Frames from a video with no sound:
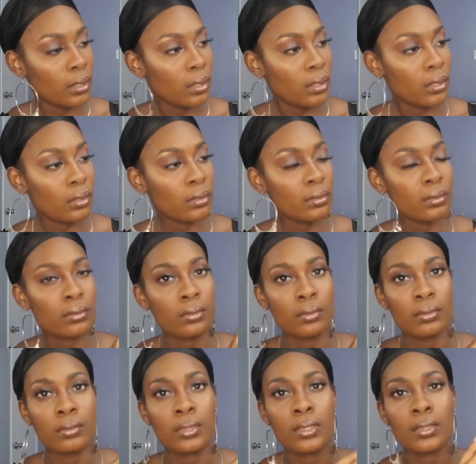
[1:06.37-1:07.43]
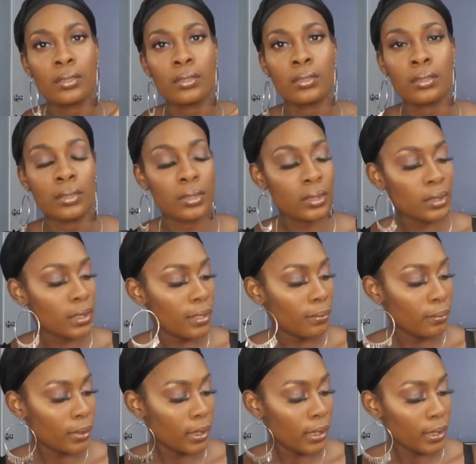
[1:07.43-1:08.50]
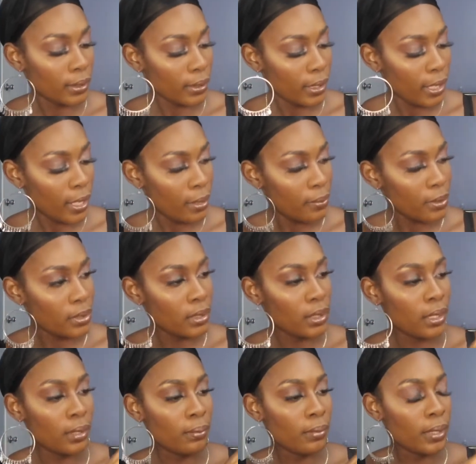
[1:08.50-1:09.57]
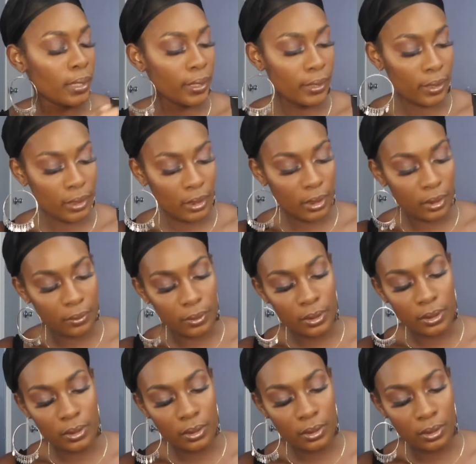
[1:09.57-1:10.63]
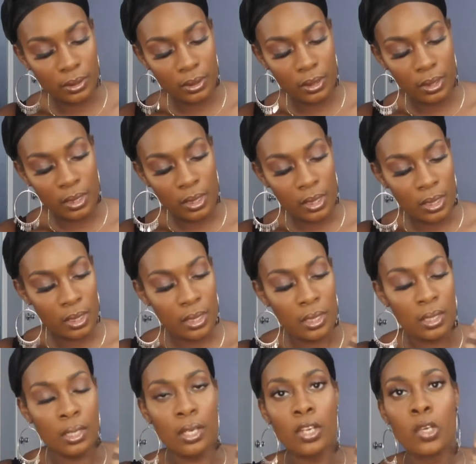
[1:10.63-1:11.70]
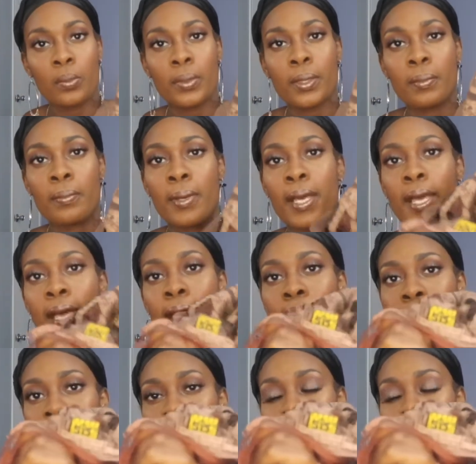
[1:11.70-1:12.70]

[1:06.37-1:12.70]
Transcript: Oh, it's not black. The cap is not black. Anyways, comb in the back.